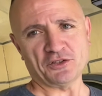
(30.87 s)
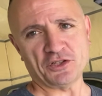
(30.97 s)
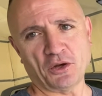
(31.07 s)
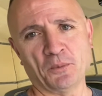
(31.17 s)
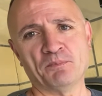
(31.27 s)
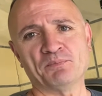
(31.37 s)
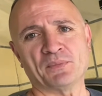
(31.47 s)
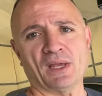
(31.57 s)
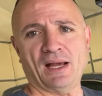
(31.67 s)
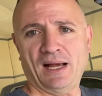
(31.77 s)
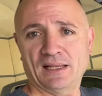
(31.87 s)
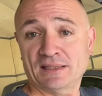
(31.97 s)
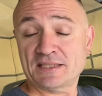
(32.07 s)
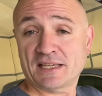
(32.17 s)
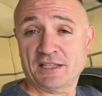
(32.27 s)
So
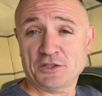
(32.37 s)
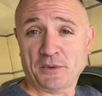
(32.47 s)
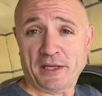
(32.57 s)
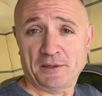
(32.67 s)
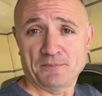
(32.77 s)
let's get into it.